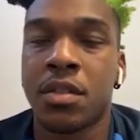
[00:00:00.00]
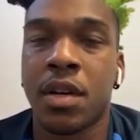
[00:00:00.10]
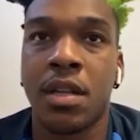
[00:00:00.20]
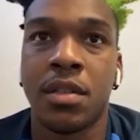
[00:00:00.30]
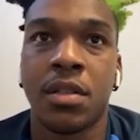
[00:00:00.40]

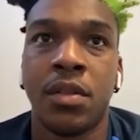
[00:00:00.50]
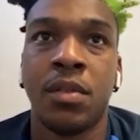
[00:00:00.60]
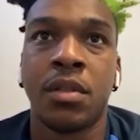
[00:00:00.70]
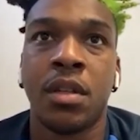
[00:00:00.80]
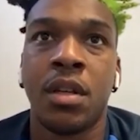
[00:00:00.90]
training soon,
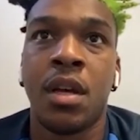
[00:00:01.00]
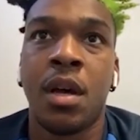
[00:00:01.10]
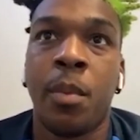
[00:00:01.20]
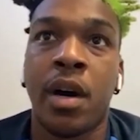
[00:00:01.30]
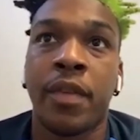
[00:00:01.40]
but
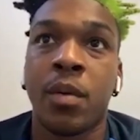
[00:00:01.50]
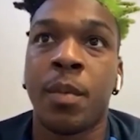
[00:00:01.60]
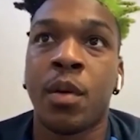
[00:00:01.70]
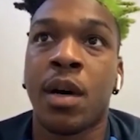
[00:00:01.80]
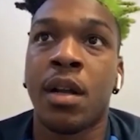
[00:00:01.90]
I think we've been
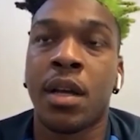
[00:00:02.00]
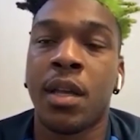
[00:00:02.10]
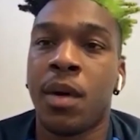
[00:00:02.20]
quite lucky